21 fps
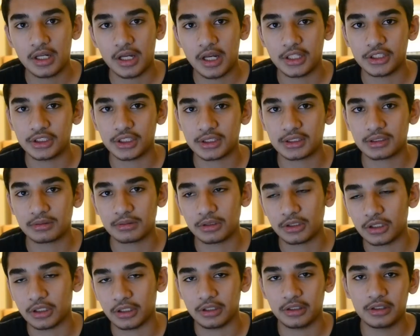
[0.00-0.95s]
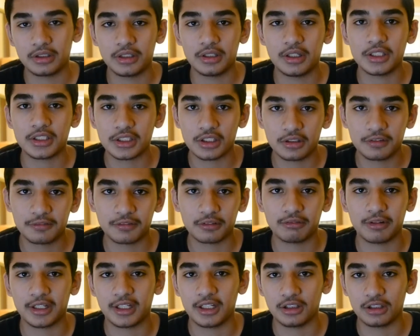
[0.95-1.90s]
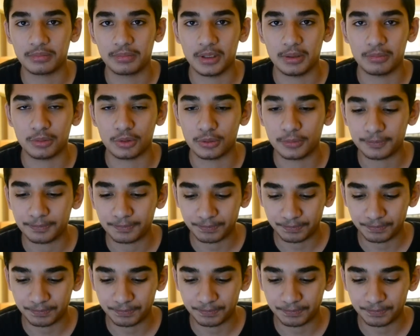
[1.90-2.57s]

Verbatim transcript: It's just good. It's good for regular people.